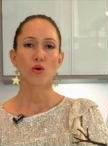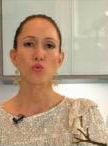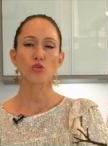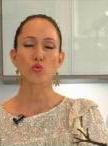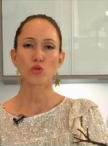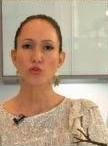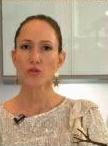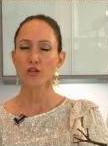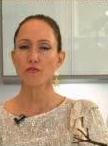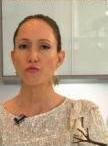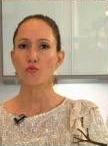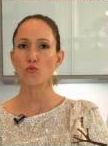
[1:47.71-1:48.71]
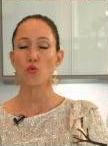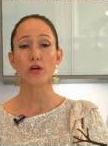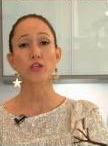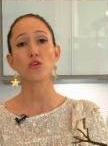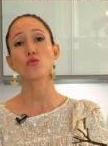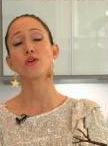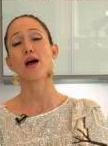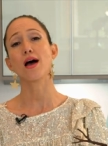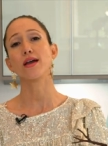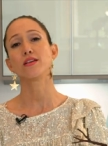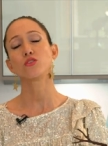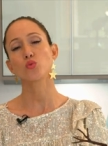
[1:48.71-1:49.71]
was wondering if what you
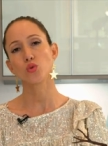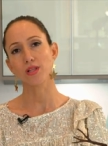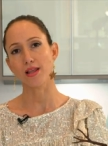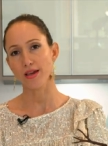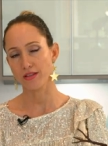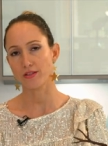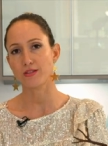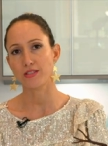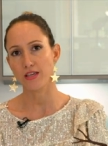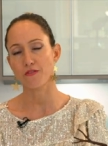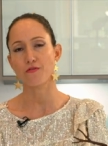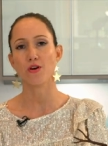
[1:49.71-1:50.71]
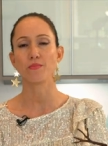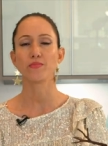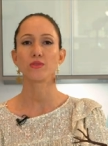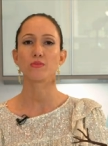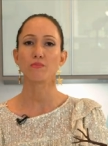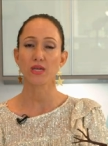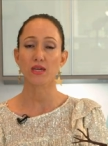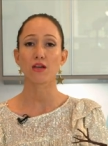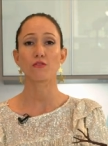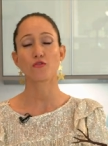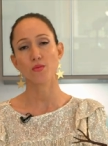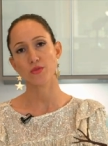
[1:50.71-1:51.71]
guys would like to see from me
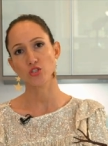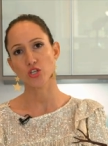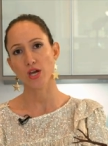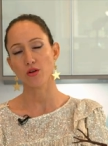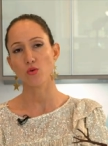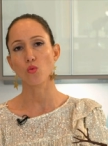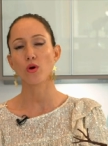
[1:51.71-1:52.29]
and from the channel.